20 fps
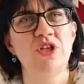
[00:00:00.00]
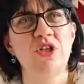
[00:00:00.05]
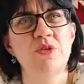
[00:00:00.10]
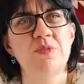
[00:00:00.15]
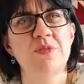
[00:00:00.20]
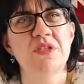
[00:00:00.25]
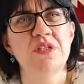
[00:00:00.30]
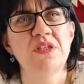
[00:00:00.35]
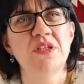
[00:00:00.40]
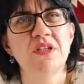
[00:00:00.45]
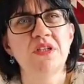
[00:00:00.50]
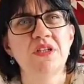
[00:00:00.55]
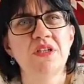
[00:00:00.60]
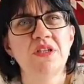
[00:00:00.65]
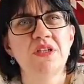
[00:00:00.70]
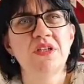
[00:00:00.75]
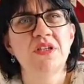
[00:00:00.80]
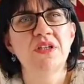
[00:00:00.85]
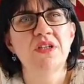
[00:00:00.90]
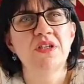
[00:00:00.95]
groups?
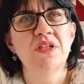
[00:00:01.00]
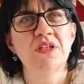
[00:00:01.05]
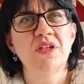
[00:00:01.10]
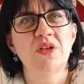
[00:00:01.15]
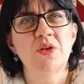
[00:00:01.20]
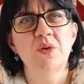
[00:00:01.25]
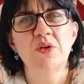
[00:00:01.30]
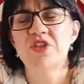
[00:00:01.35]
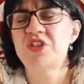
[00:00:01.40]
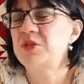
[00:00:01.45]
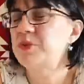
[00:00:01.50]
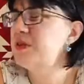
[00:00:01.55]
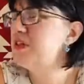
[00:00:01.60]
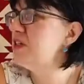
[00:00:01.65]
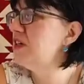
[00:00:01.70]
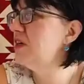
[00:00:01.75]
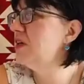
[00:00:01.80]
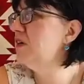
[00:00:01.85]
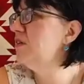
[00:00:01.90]
What should we